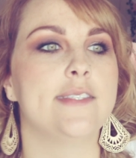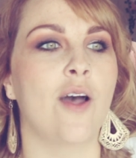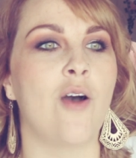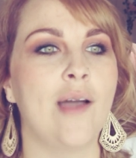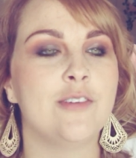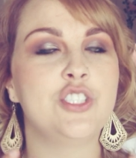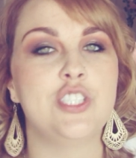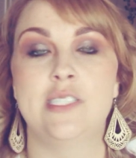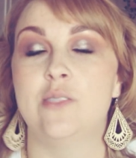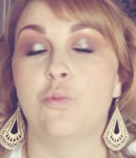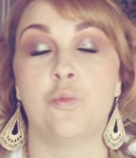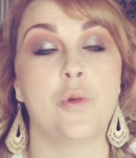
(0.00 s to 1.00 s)
so I was
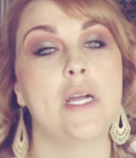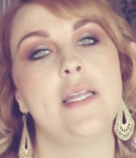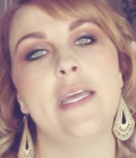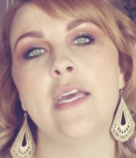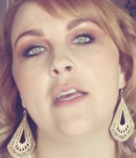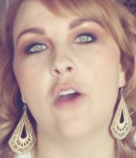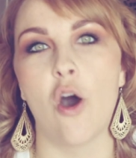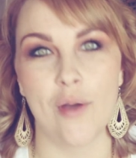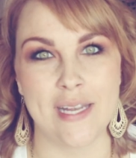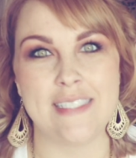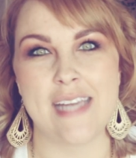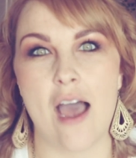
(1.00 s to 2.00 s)
just really
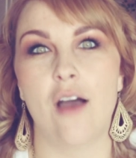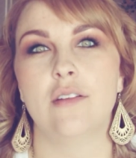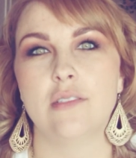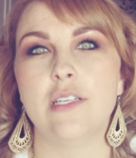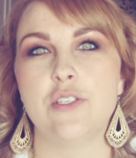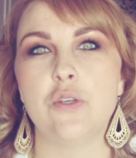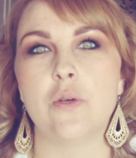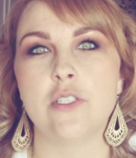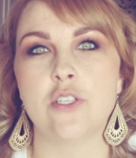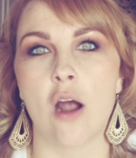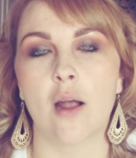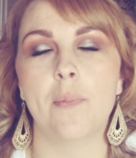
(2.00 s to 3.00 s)
going down into a
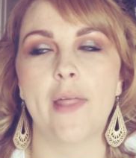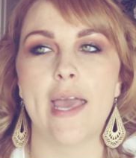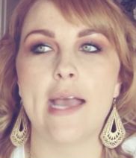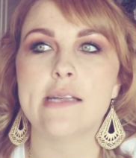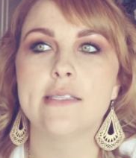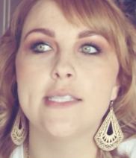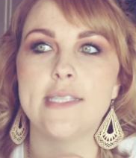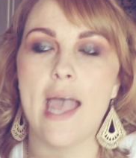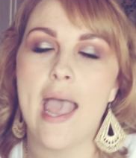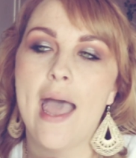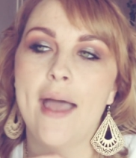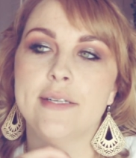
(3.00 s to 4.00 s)
dark place.
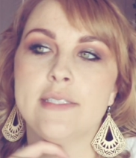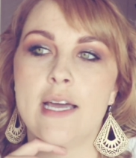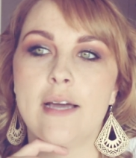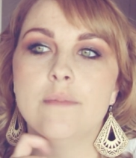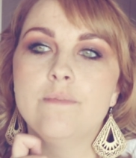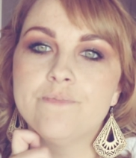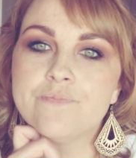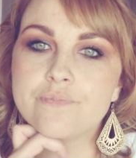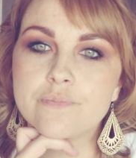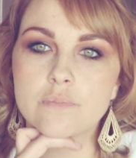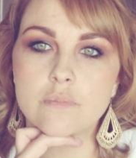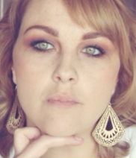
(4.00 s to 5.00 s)
And
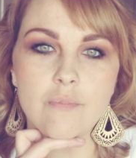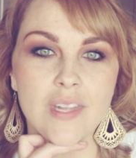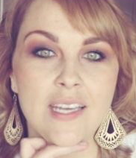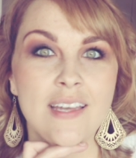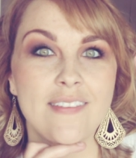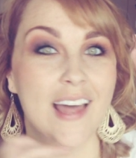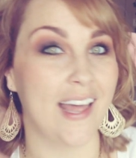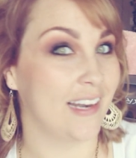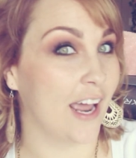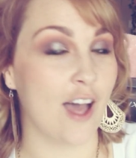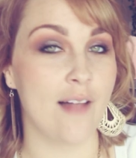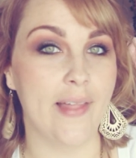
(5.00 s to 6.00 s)
then
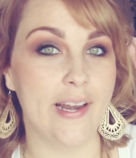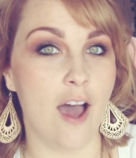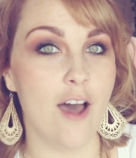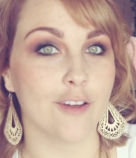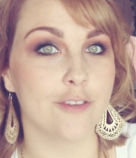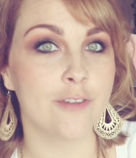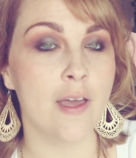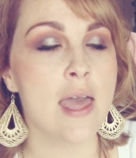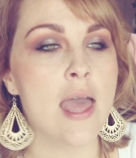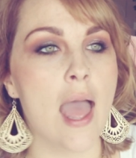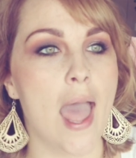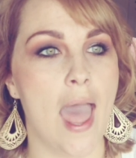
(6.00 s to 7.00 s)
I got laid off.
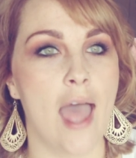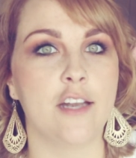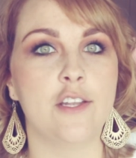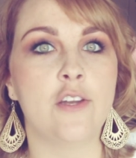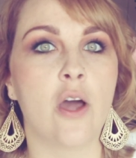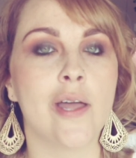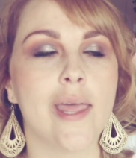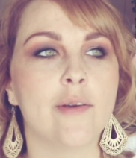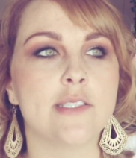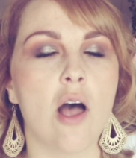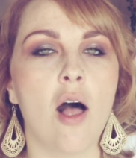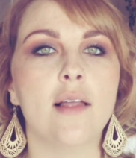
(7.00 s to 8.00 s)
And you know, it
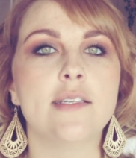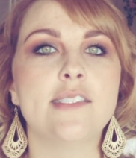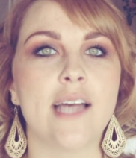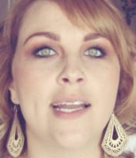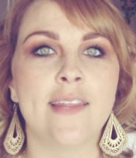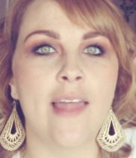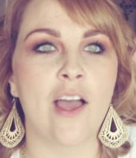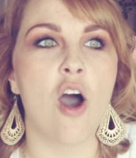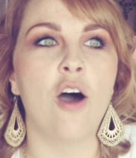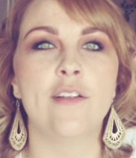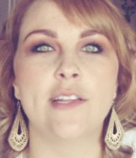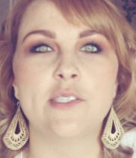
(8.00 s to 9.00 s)
was all of a sudden like
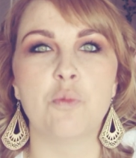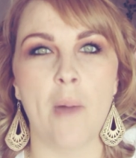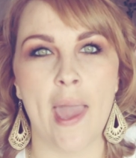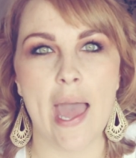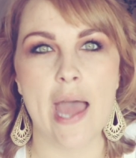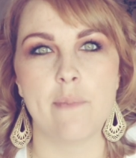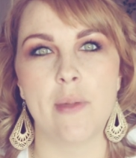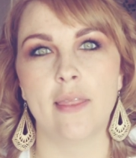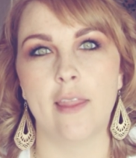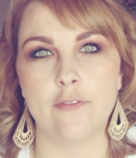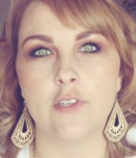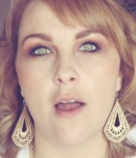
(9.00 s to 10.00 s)
all this weight had been
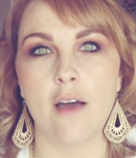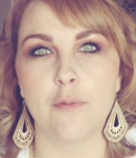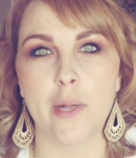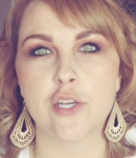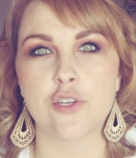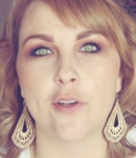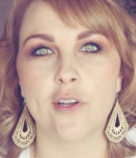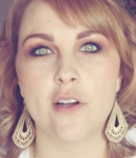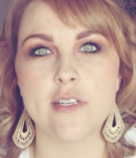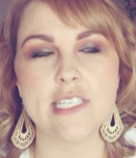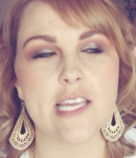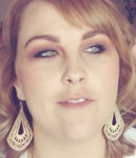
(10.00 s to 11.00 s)
lifted off my
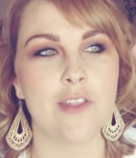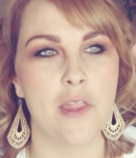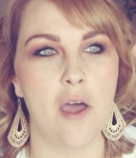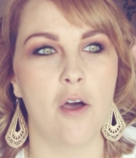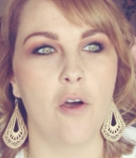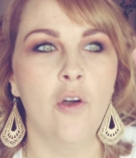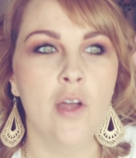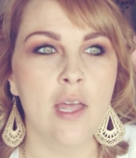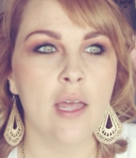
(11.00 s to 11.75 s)
shoulders, even though